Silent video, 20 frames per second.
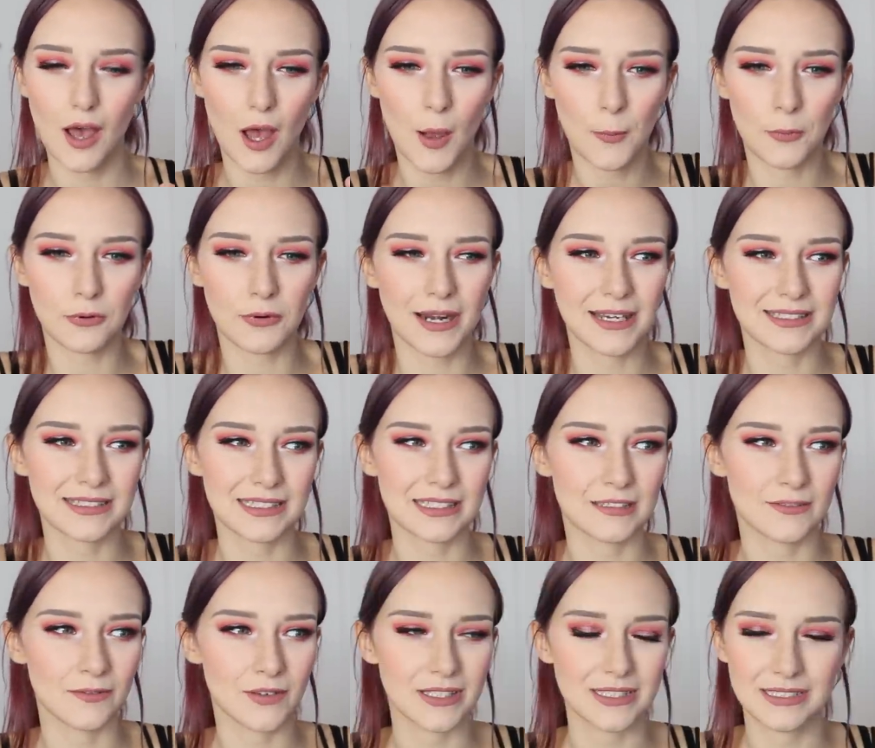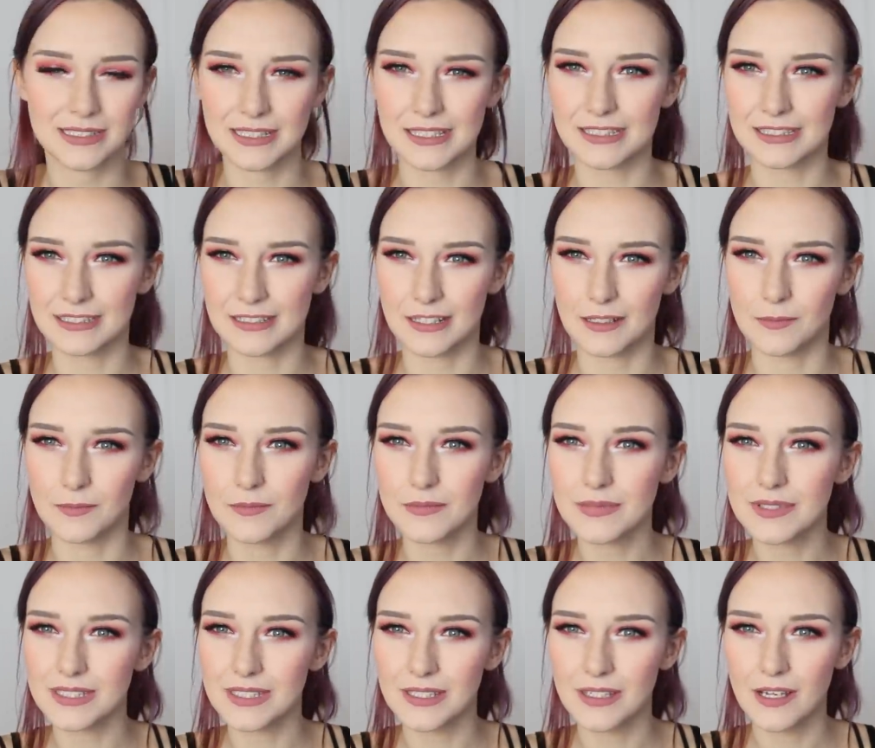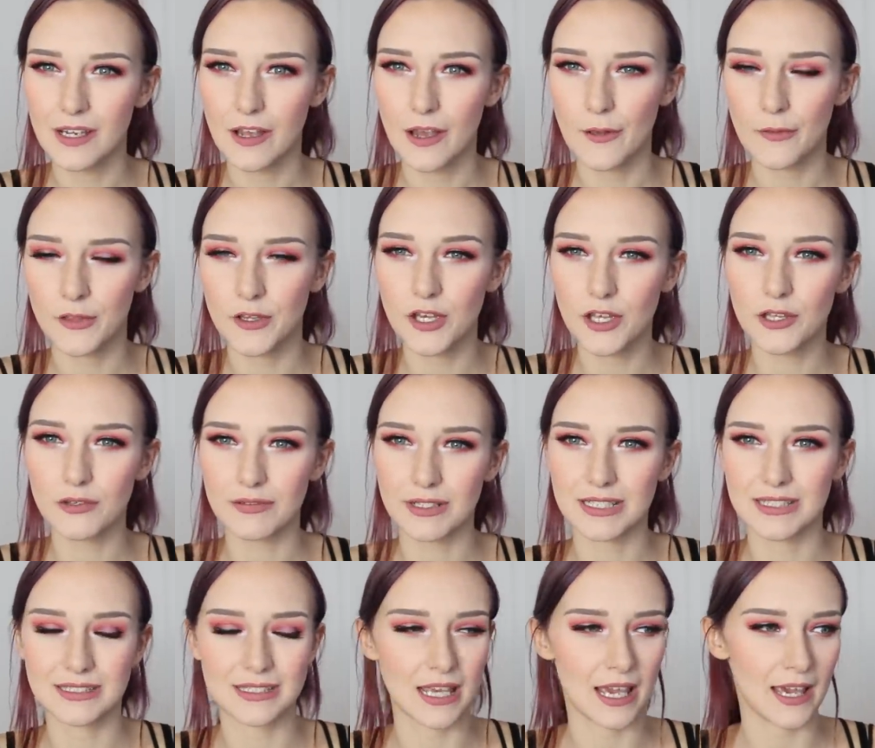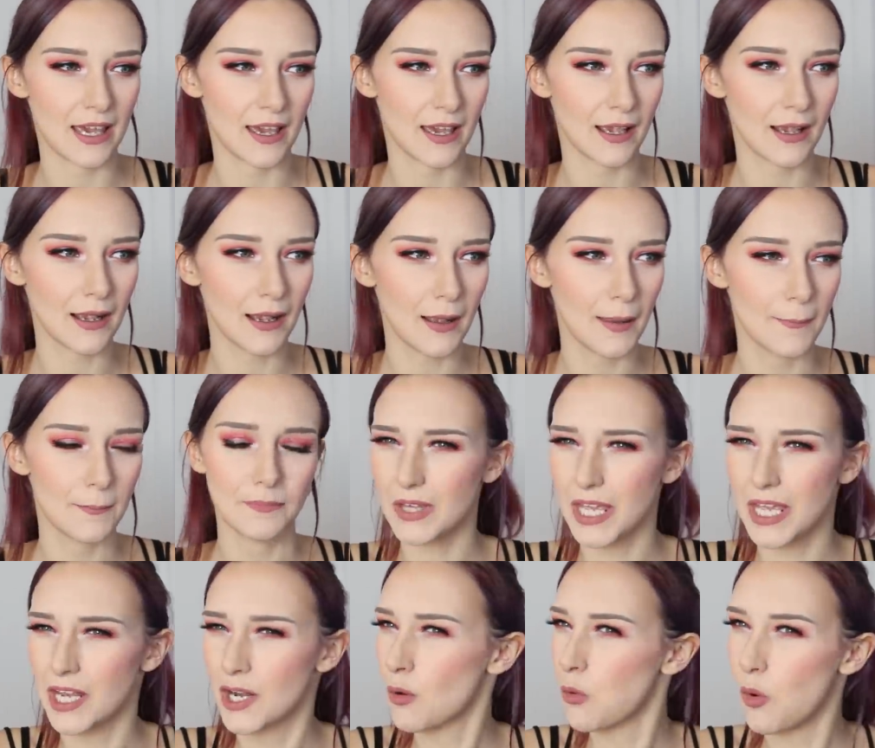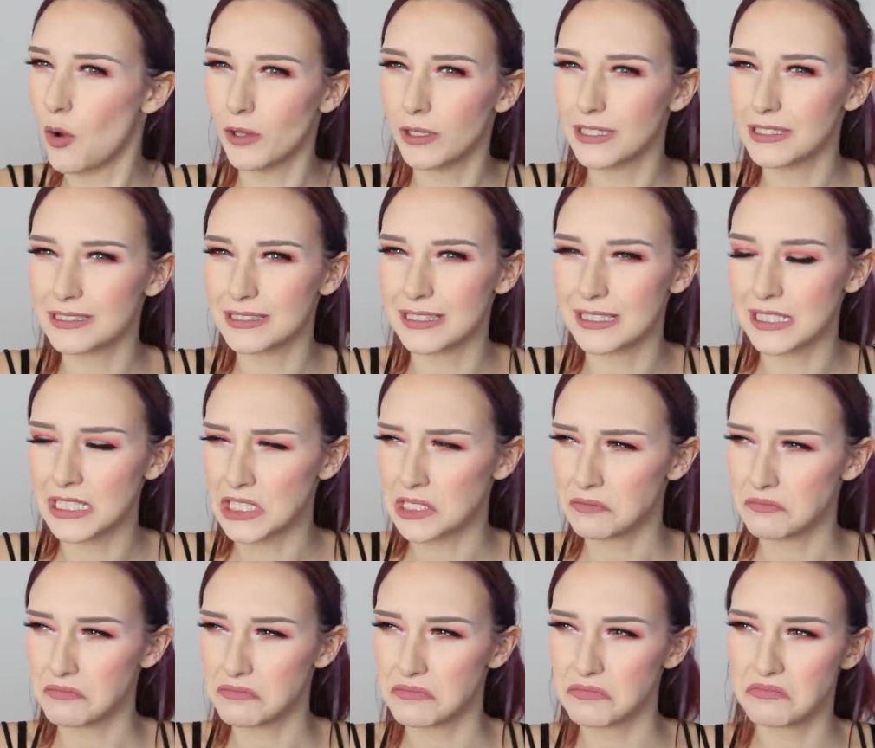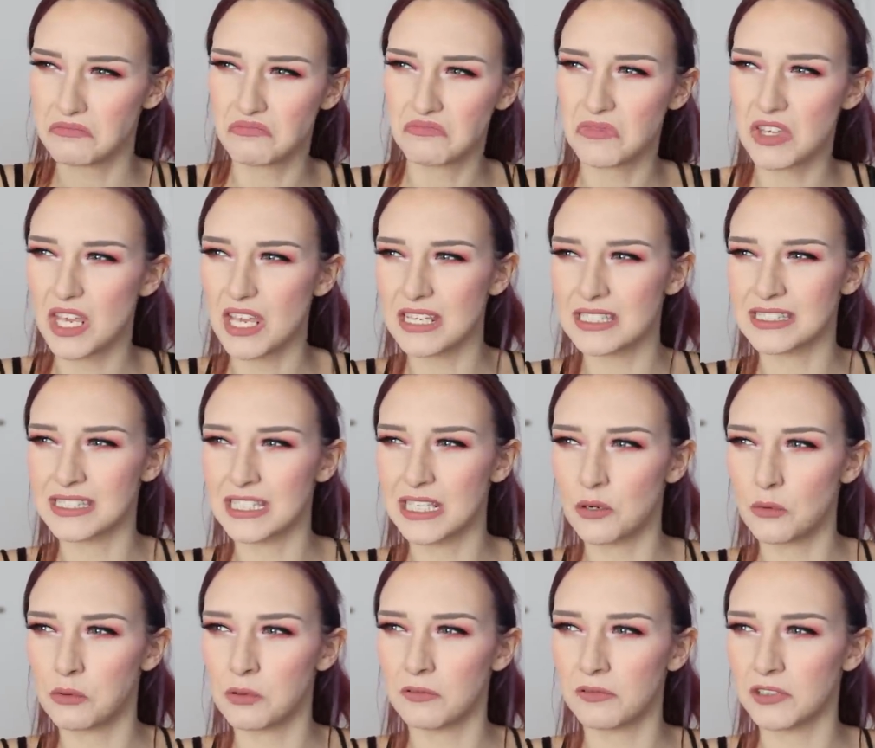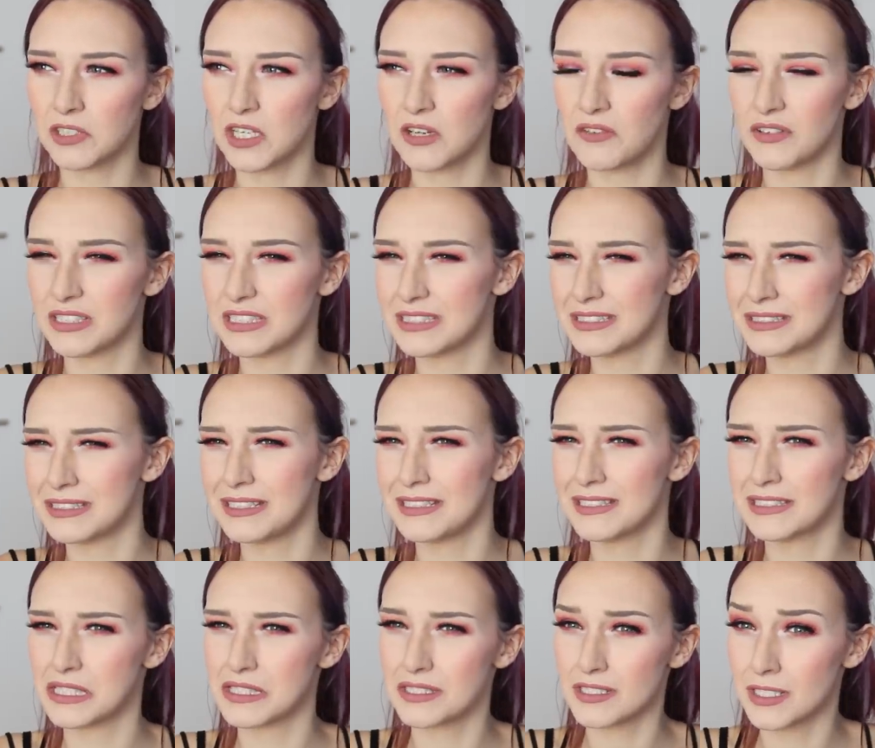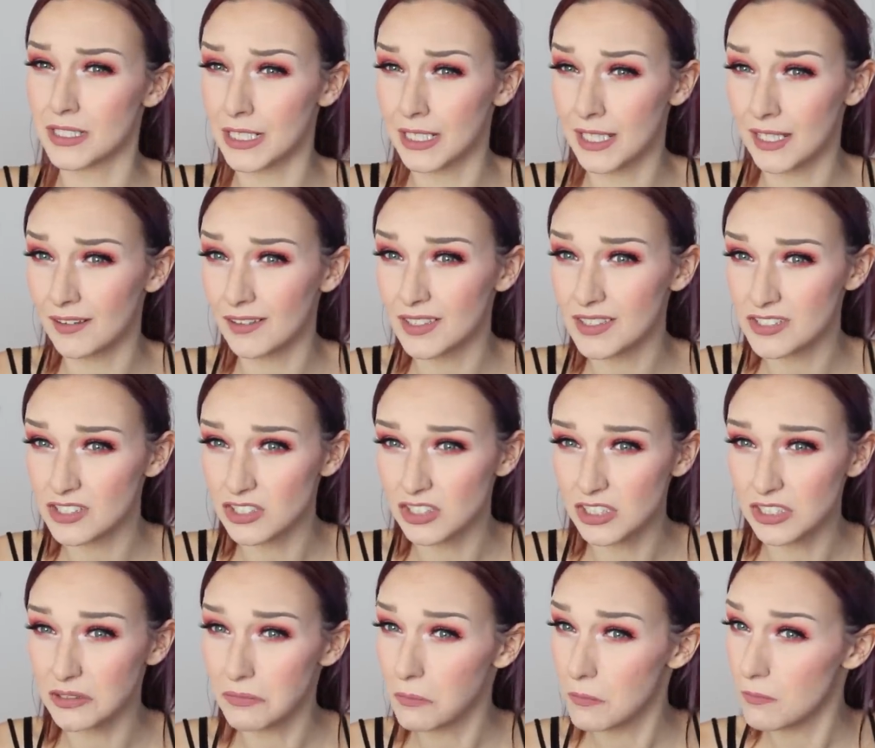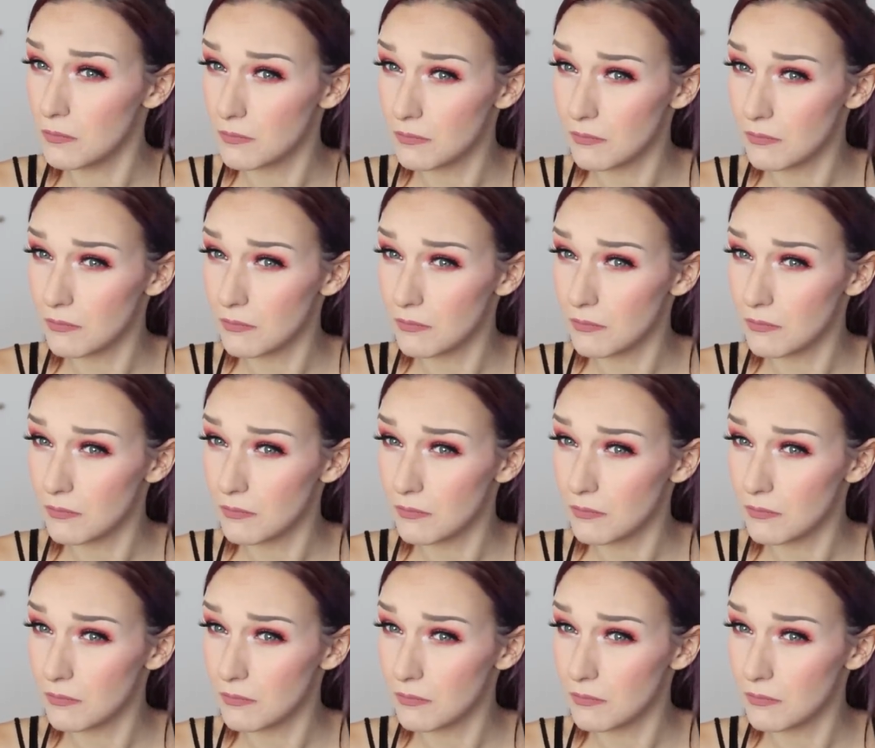oppressive systems, the other is saying, equality is the equivalent of a disease that's going to kill us all.